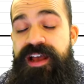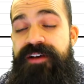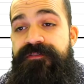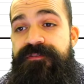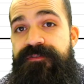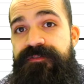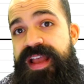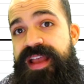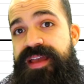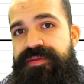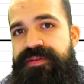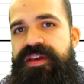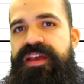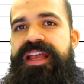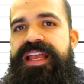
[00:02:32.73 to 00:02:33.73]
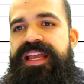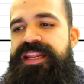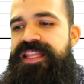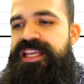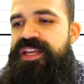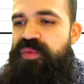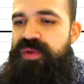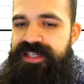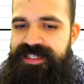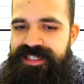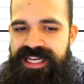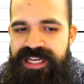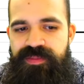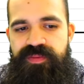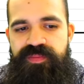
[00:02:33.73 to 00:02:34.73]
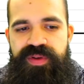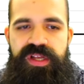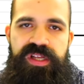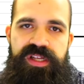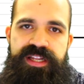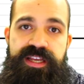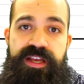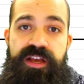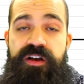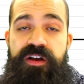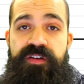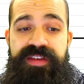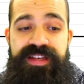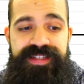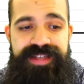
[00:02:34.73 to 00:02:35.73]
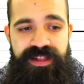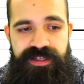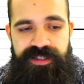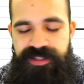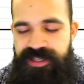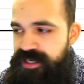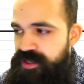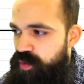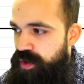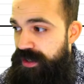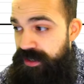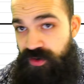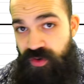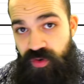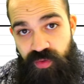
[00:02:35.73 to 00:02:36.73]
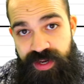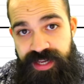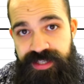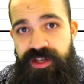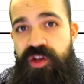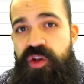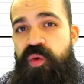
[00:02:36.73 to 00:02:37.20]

faith in the redeemability of these LSDs will increase,